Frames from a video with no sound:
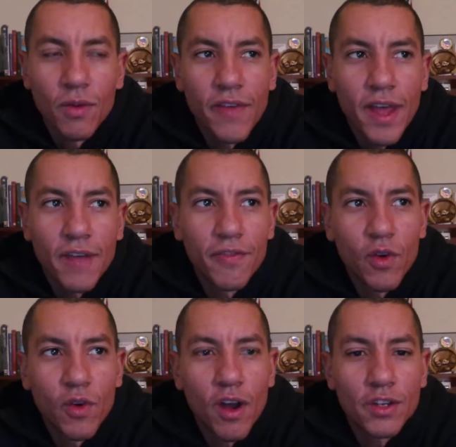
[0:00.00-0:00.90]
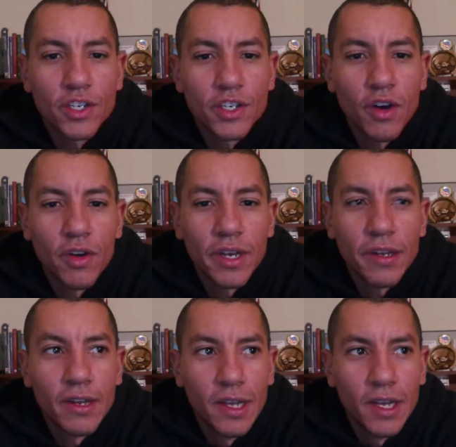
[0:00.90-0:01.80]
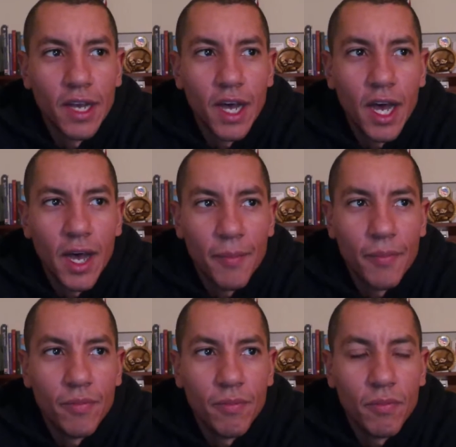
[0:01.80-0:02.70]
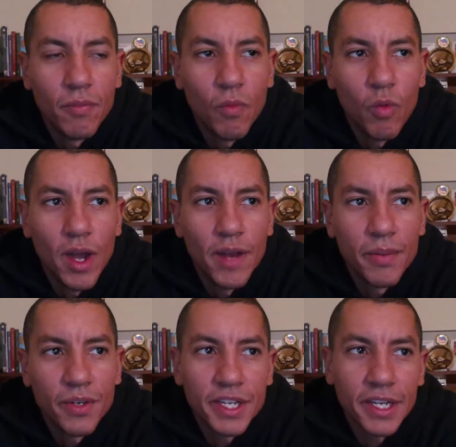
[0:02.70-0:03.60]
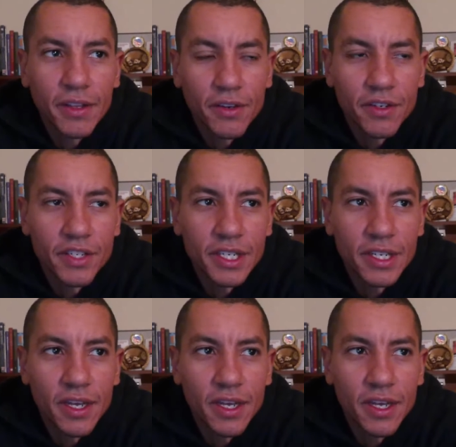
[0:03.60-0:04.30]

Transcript: had a few on our show, and one in particular, she